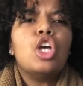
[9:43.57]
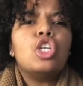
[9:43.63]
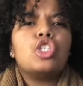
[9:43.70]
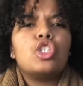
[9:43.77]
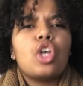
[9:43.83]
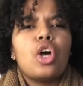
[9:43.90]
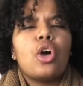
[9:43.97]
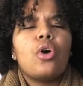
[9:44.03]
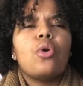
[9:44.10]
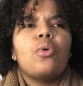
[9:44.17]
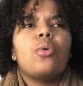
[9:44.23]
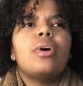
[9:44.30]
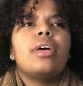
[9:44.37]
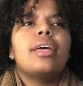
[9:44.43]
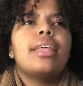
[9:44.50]

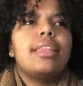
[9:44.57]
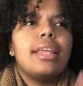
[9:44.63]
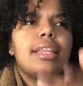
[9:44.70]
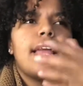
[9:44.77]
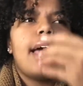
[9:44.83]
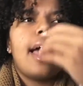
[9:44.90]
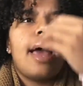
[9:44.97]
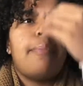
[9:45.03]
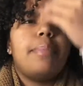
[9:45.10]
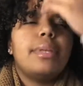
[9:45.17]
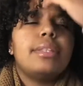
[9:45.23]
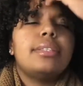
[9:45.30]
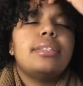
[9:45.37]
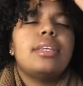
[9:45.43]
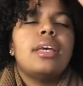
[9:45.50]
So then that
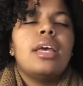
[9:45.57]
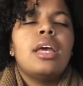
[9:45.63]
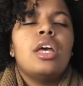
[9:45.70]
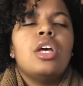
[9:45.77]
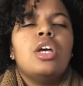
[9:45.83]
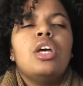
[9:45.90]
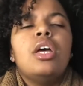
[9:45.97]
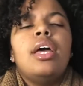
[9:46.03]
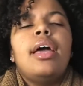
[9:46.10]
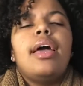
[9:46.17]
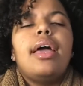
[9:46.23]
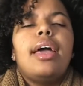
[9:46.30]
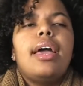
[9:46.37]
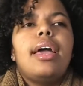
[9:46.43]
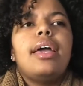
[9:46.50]
happens,
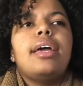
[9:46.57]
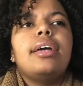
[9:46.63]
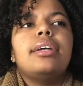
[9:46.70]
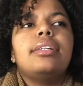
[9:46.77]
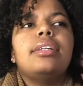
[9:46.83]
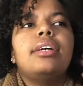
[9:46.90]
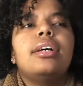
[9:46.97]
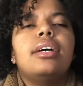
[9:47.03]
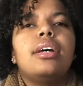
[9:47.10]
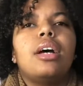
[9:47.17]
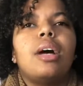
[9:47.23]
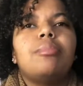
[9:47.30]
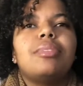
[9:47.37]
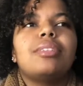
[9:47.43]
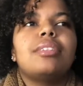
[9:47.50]
and
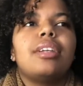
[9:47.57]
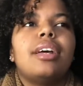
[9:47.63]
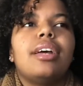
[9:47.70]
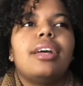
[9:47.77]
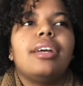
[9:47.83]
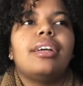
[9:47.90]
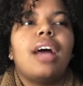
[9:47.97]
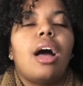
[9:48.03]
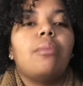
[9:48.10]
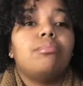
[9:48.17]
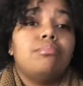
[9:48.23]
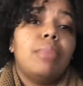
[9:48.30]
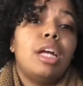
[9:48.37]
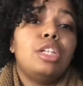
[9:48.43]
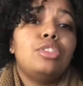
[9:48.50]
I'm just like,
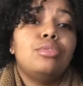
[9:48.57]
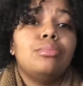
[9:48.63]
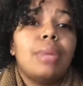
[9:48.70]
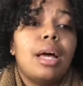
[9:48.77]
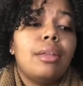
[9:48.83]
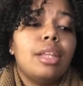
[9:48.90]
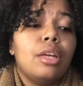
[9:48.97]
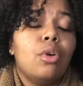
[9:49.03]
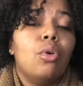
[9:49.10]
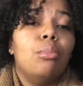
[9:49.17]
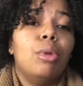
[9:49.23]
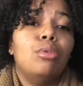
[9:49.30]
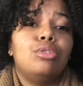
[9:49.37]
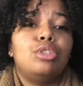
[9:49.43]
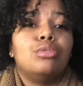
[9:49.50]
mind you, my little
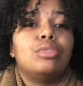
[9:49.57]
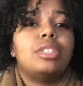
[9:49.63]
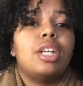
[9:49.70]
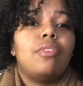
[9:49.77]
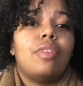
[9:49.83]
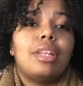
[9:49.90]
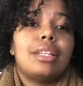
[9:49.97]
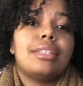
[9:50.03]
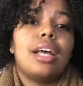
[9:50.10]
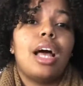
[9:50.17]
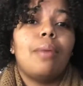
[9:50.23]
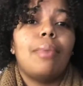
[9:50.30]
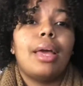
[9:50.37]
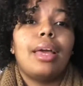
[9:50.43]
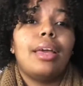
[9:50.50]
emotional self at the
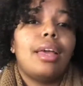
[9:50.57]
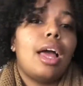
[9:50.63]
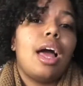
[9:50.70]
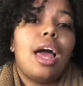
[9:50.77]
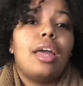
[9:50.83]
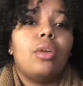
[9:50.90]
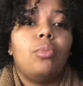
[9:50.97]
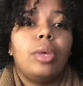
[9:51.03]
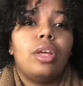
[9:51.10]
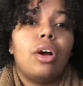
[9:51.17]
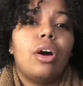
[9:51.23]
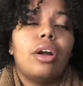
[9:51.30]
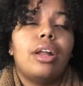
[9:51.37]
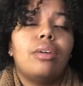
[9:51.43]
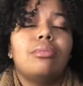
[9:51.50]
time, I had a weak
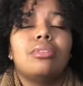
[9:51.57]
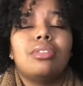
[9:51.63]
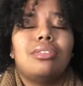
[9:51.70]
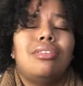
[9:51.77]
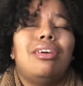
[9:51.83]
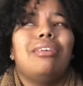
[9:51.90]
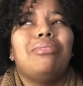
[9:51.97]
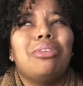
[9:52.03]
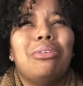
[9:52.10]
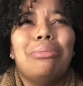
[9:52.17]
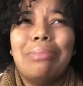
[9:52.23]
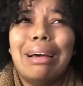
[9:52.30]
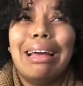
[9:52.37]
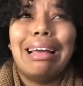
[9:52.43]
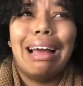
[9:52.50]
heart. I was just like, oh
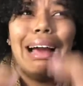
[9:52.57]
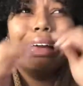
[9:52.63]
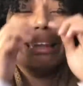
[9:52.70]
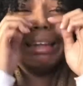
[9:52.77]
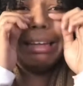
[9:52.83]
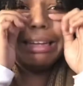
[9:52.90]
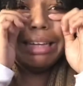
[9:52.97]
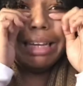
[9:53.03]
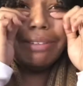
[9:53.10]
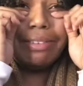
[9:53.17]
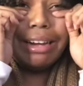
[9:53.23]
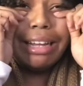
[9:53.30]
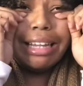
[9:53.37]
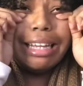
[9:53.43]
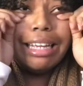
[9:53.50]
my god, like he
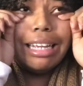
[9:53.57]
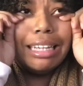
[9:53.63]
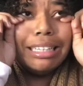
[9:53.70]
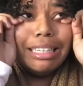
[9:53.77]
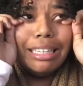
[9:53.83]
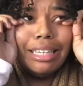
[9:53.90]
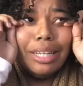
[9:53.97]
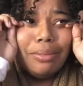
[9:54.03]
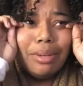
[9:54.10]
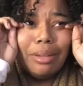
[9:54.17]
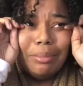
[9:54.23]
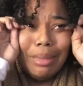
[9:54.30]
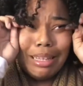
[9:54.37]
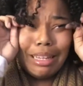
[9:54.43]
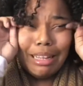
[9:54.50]
really ended it
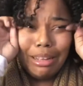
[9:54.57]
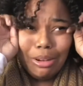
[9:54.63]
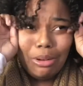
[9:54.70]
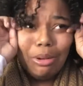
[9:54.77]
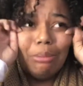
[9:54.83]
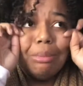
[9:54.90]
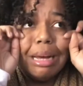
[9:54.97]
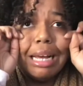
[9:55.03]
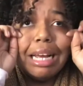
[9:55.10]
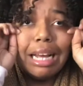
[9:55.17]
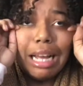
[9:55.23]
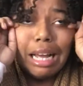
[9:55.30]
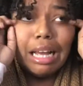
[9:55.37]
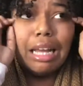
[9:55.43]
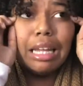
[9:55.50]
with me, like, oh my
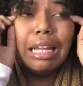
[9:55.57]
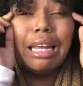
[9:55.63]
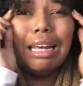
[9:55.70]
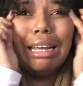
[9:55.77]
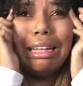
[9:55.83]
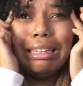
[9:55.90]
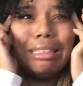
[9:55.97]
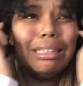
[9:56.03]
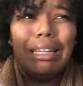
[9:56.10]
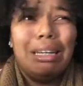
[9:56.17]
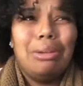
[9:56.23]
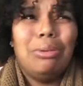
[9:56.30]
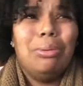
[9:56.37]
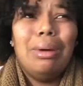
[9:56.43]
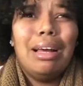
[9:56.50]
god,
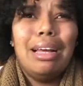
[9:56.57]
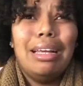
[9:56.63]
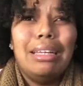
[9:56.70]
like what?